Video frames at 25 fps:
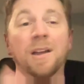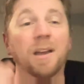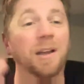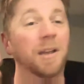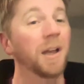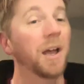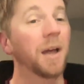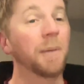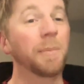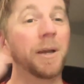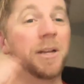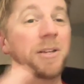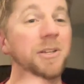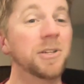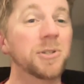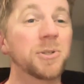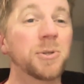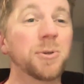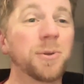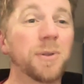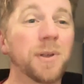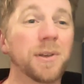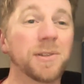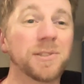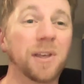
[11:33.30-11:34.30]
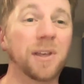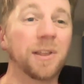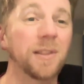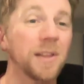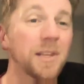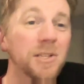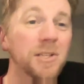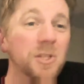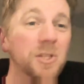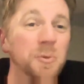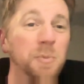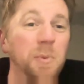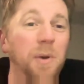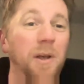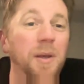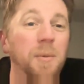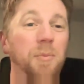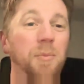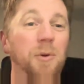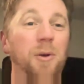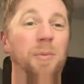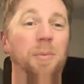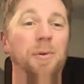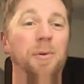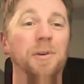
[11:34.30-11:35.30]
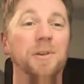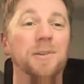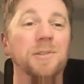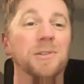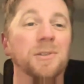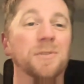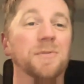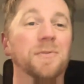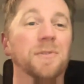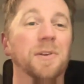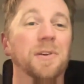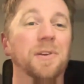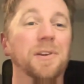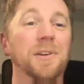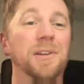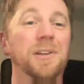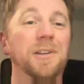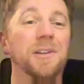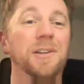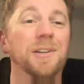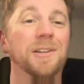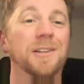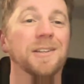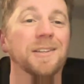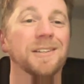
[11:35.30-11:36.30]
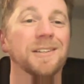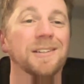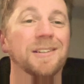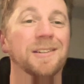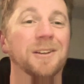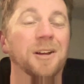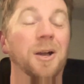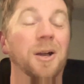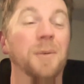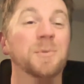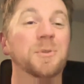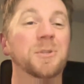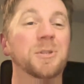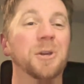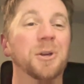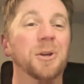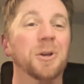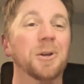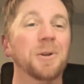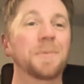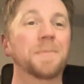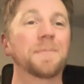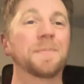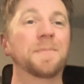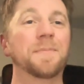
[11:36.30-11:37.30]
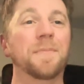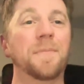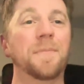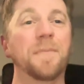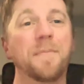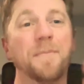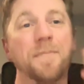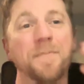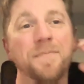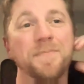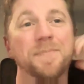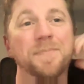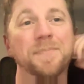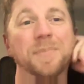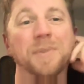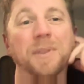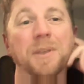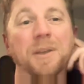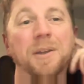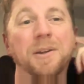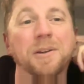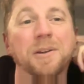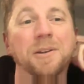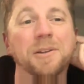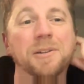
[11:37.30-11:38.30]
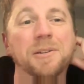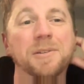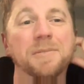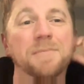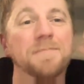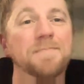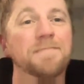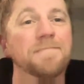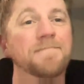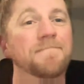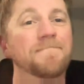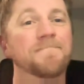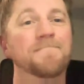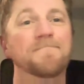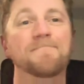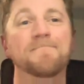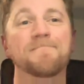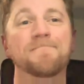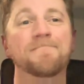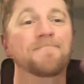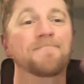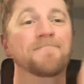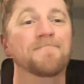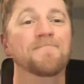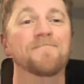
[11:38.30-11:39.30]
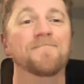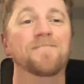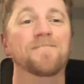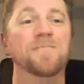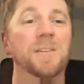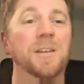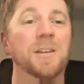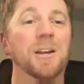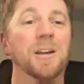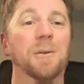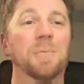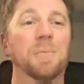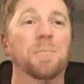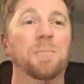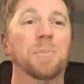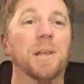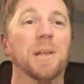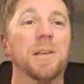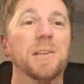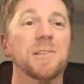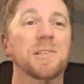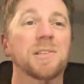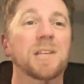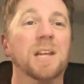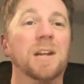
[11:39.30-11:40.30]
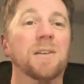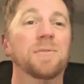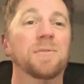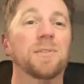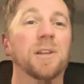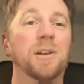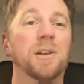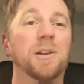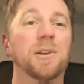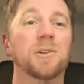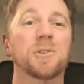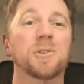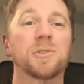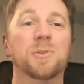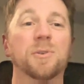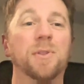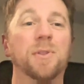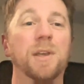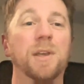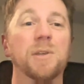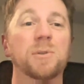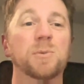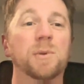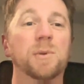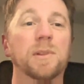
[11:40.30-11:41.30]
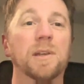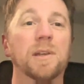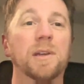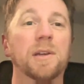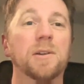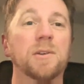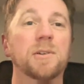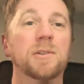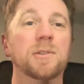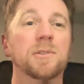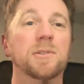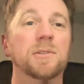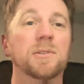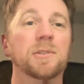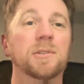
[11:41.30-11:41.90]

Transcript: I might just do this. I think this is probably purple because it's very obscure. Yeah, places that have layers or things with layers.